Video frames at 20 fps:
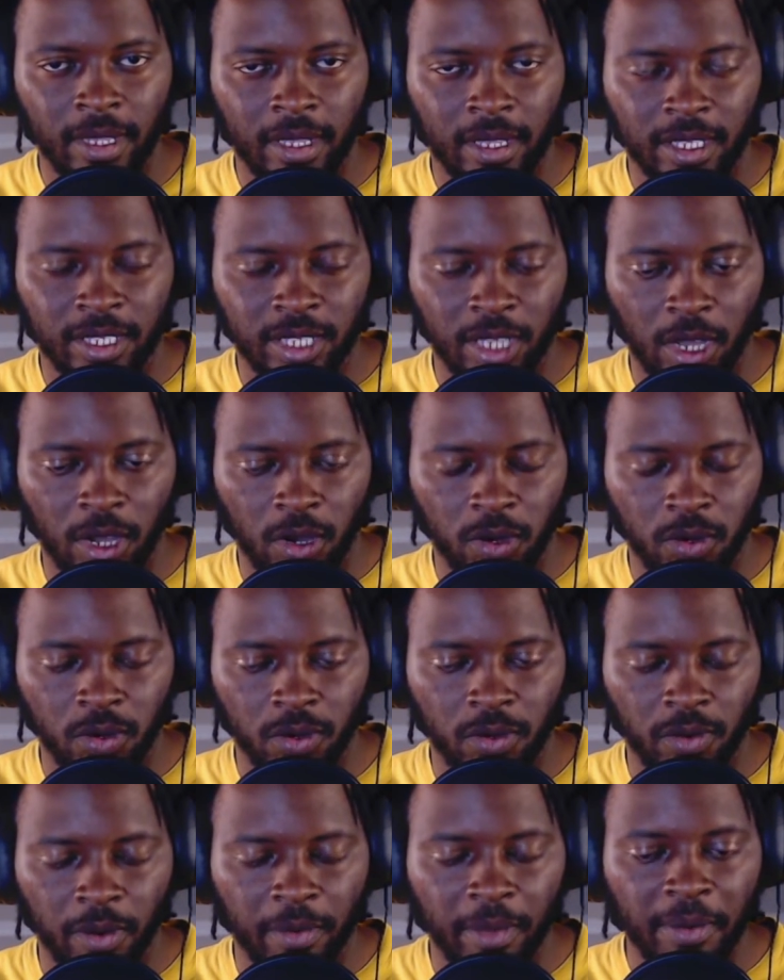So
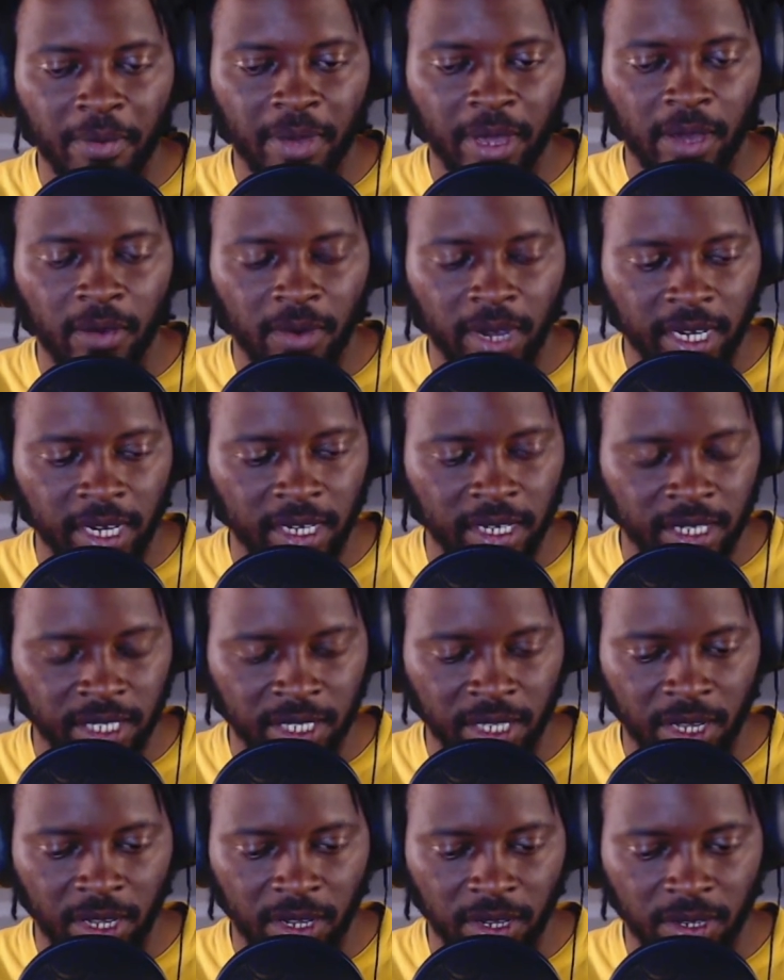remember in one of the
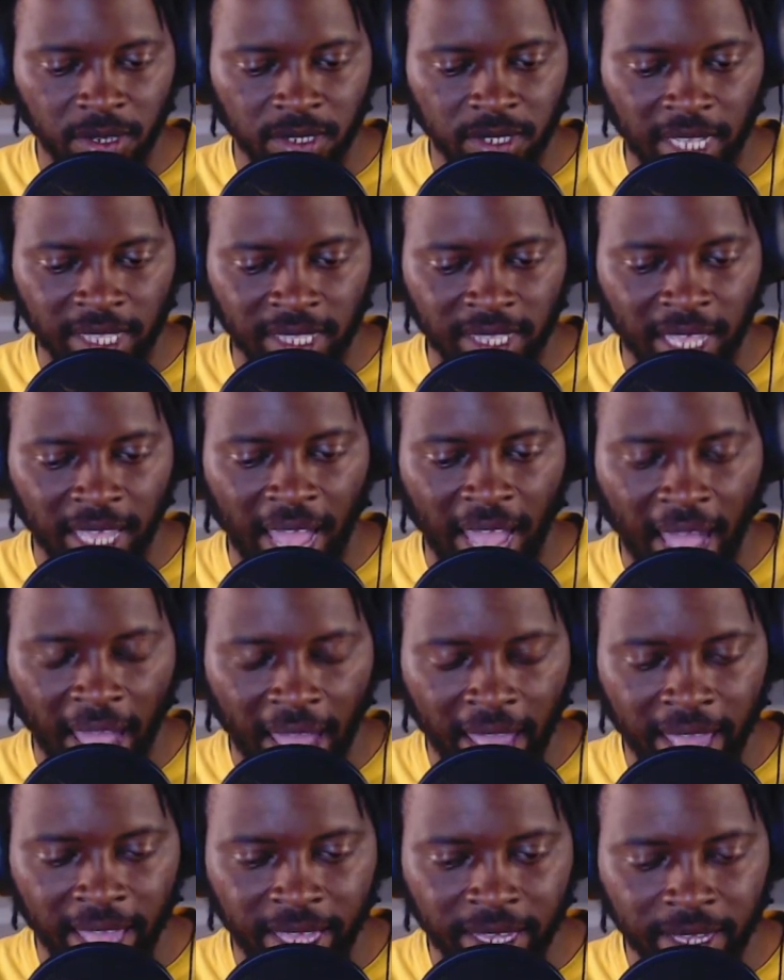songs, I think I
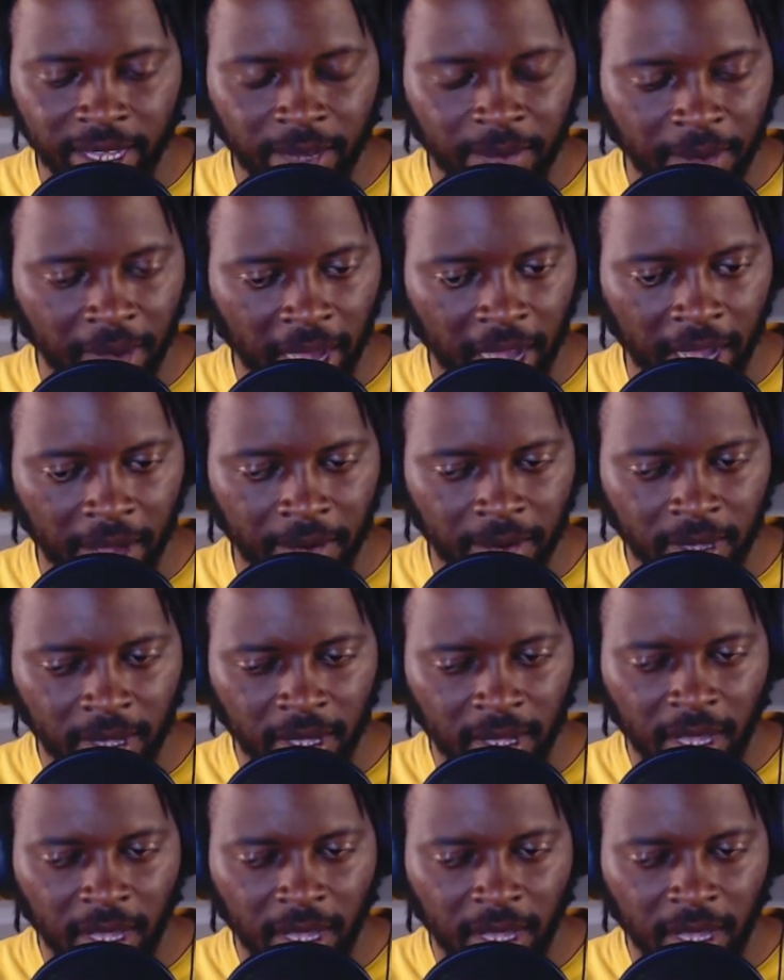Hate Hip Hop,